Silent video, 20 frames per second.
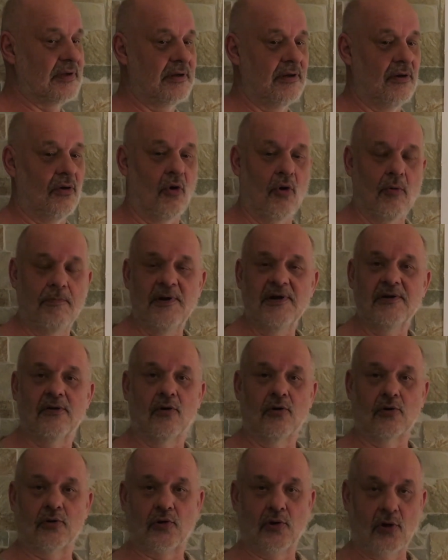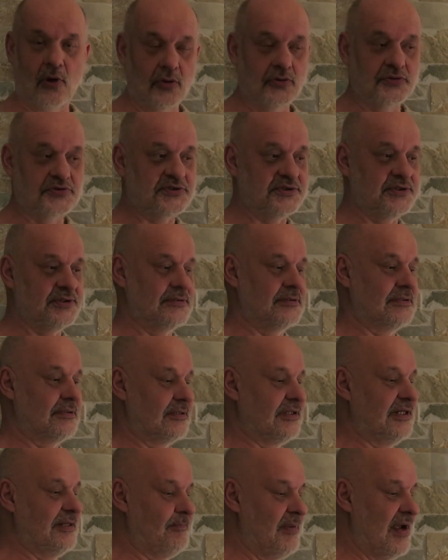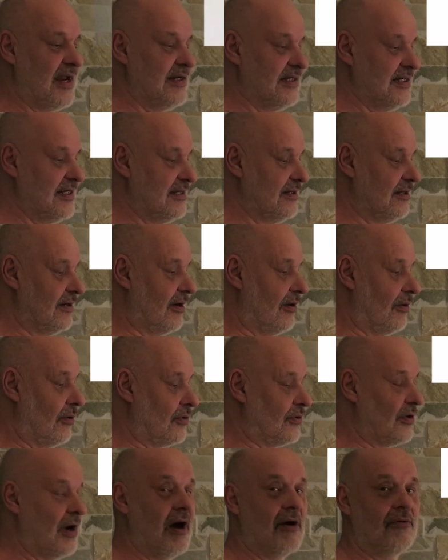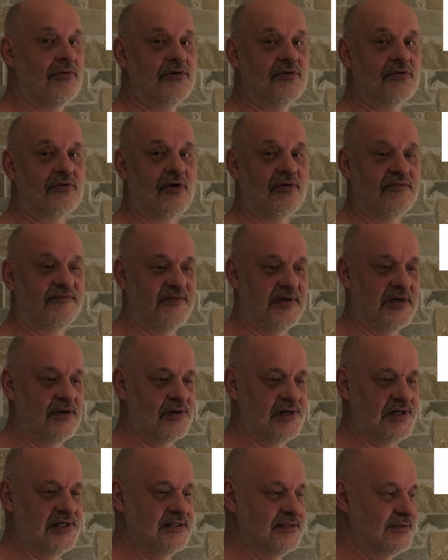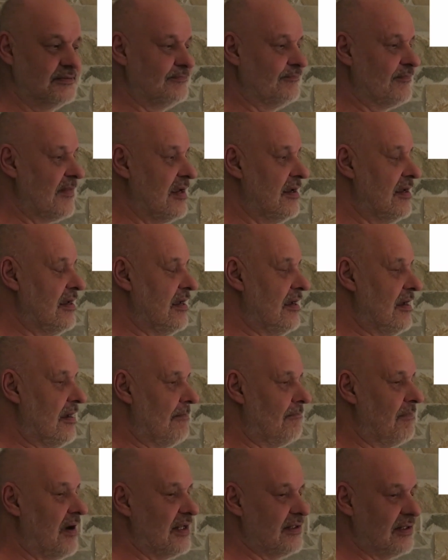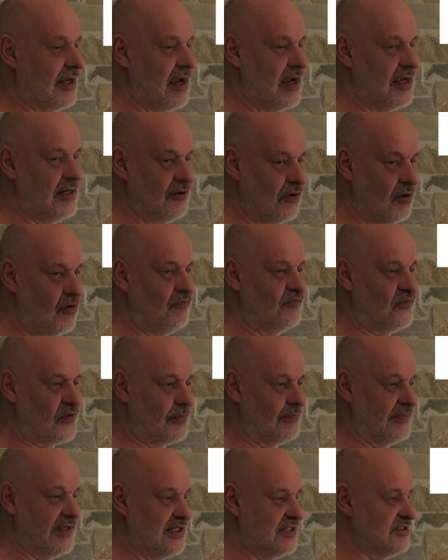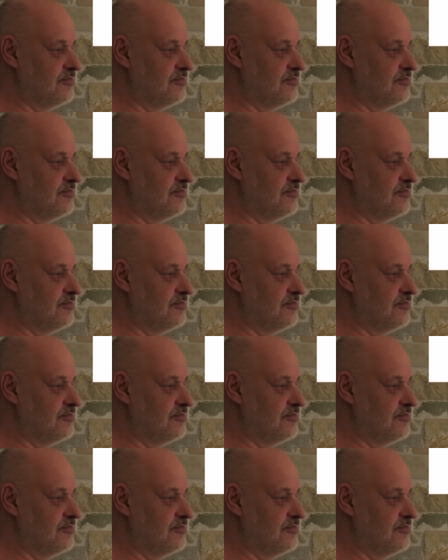open or closed, depending on how you configure it. But I know from